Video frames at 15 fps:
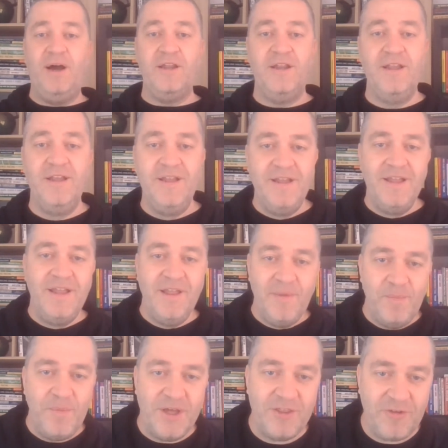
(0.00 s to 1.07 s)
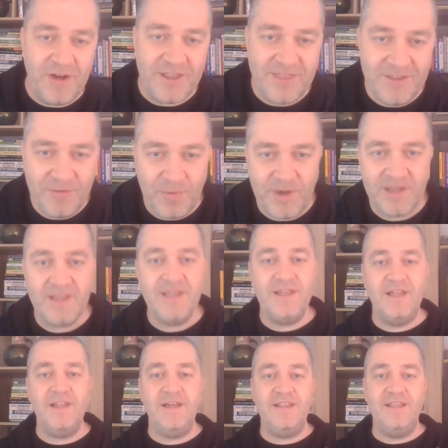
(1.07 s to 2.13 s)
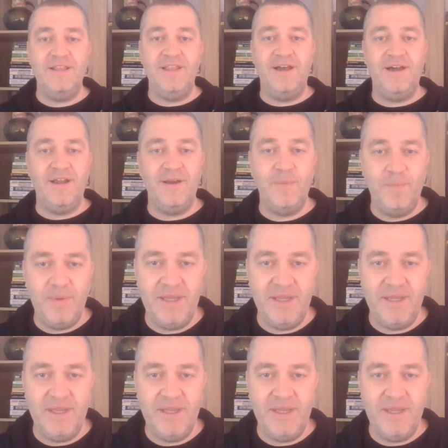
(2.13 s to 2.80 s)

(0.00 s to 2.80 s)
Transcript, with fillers: But my strength is really collecting data,